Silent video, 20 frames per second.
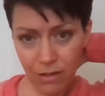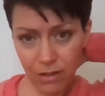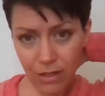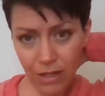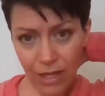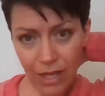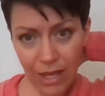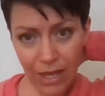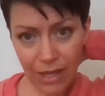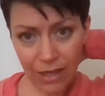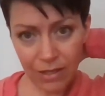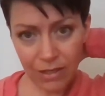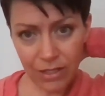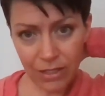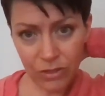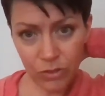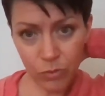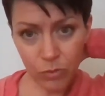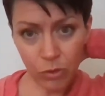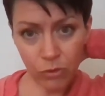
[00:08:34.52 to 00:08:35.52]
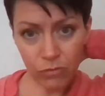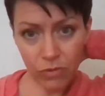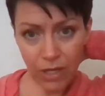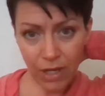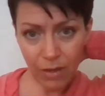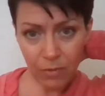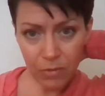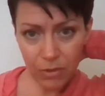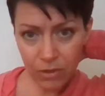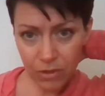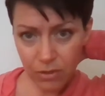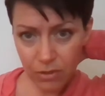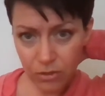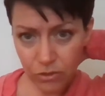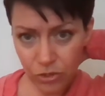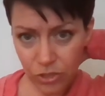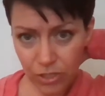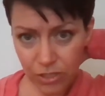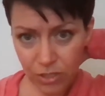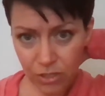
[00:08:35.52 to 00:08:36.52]
hand has moved up
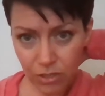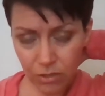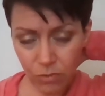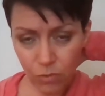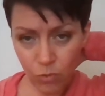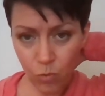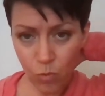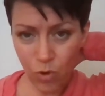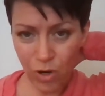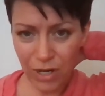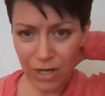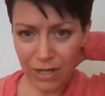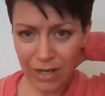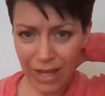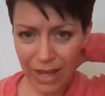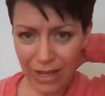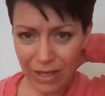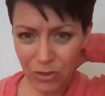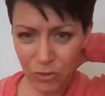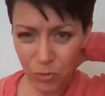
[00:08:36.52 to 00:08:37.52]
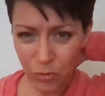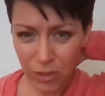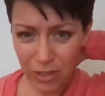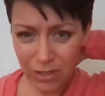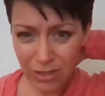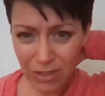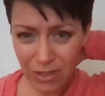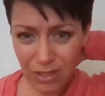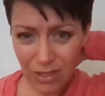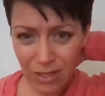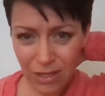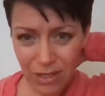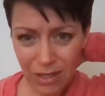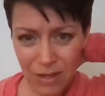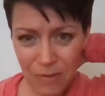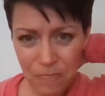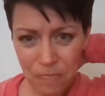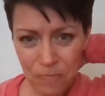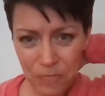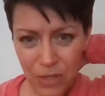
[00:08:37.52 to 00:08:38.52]
just 1 hand width
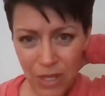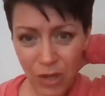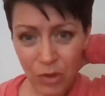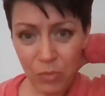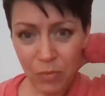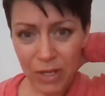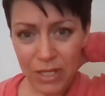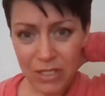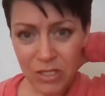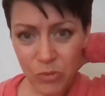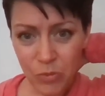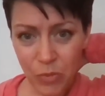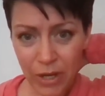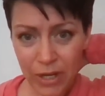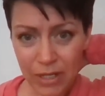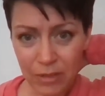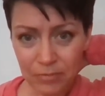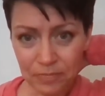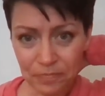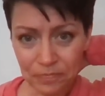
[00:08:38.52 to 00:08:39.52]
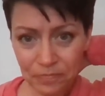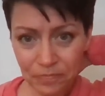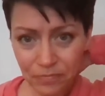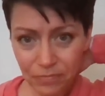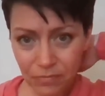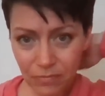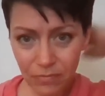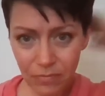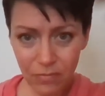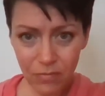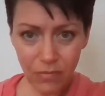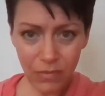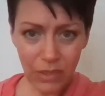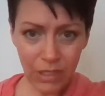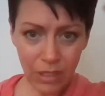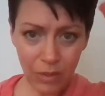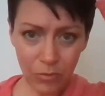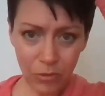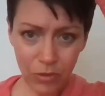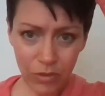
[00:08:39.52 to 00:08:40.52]
up my spine.
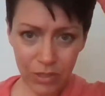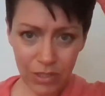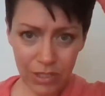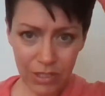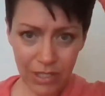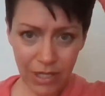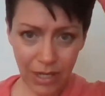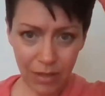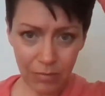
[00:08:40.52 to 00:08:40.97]
I'm going to tap